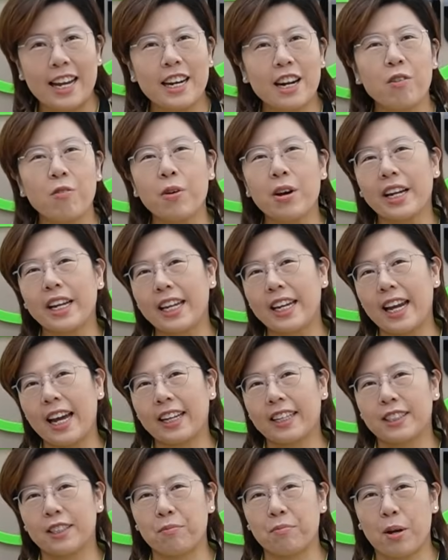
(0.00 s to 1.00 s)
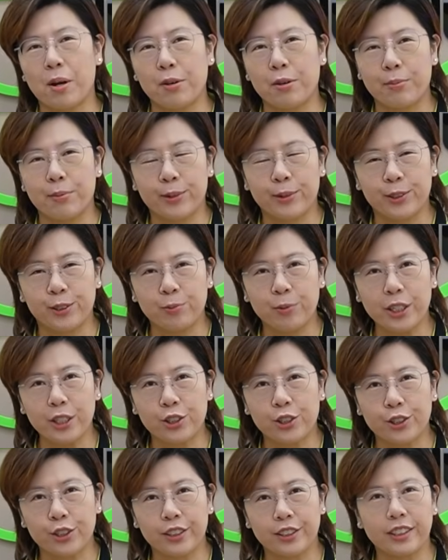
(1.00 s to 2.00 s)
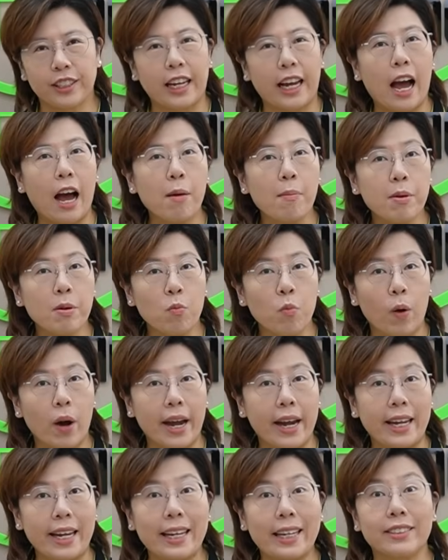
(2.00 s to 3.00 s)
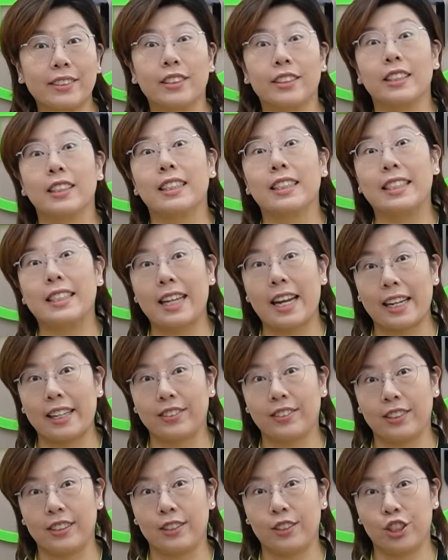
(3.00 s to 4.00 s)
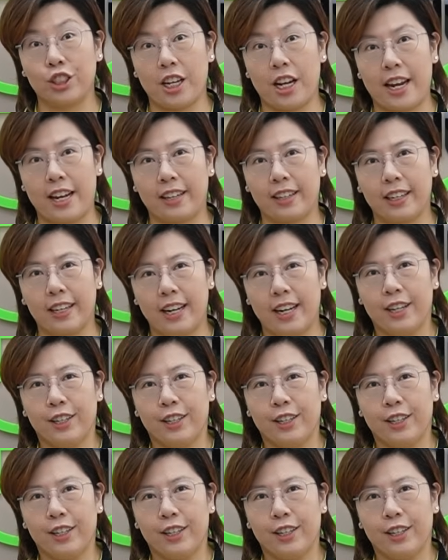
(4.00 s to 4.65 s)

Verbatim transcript: Now when connecting multiple switches, a common way is the daisy chain.